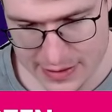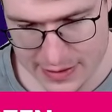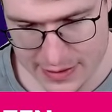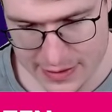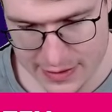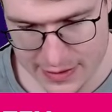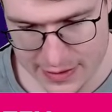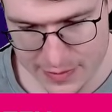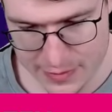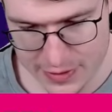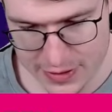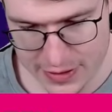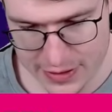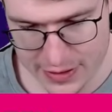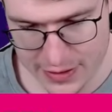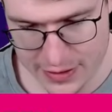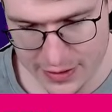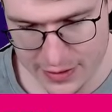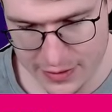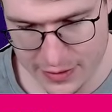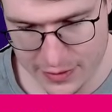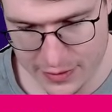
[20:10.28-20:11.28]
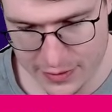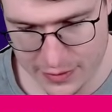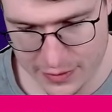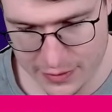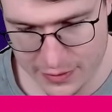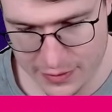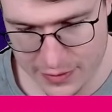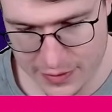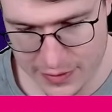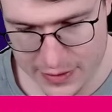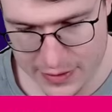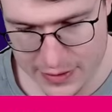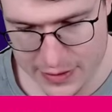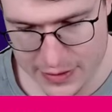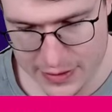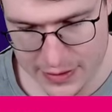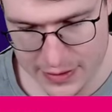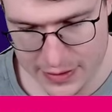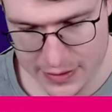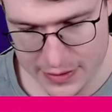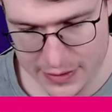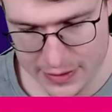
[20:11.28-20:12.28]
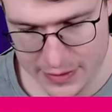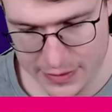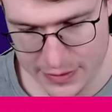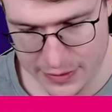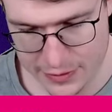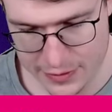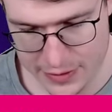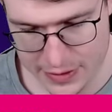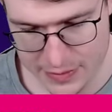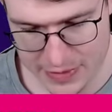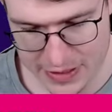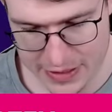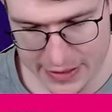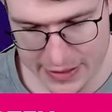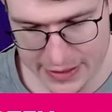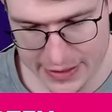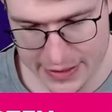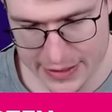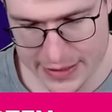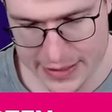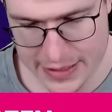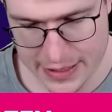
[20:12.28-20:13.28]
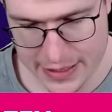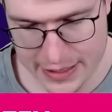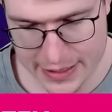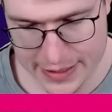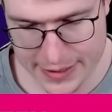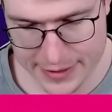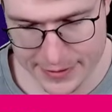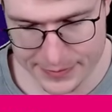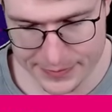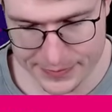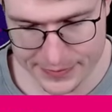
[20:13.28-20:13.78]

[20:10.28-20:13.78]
he's most likely gonna go using my Knight there high.